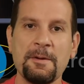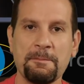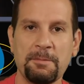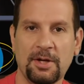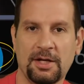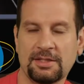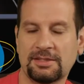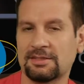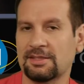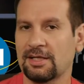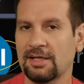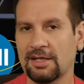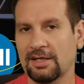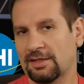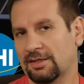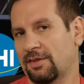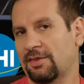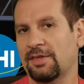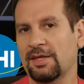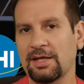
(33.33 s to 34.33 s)
but
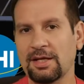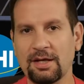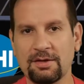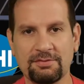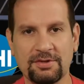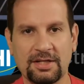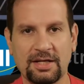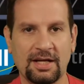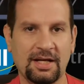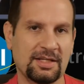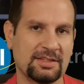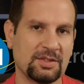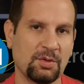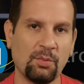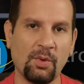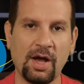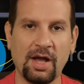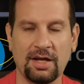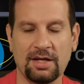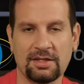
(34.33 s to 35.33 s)
think of it as a
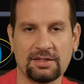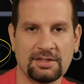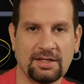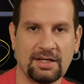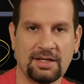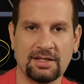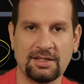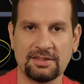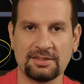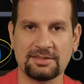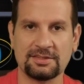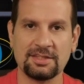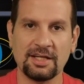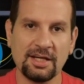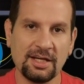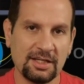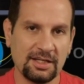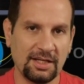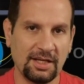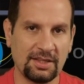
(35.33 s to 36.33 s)
wire that is
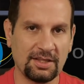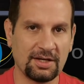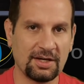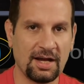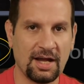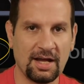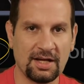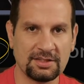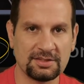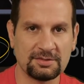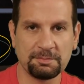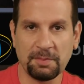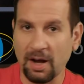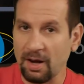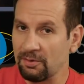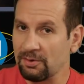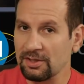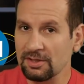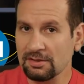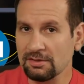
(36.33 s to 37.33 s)
either has
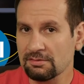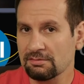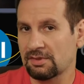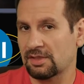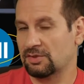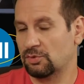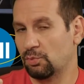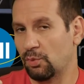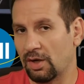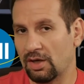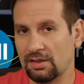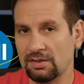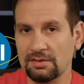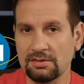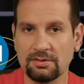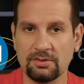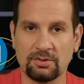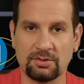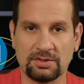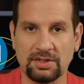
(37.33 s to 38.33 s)
power, that's
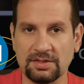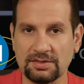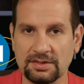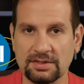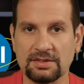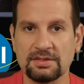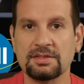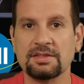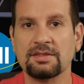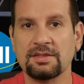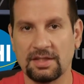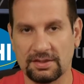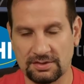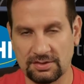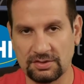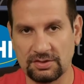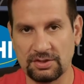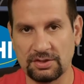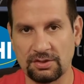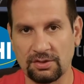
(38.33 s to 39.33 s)
1, or doesn't, that's
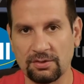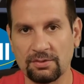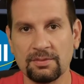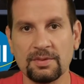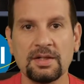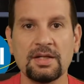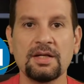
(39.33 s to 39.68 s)
a 0.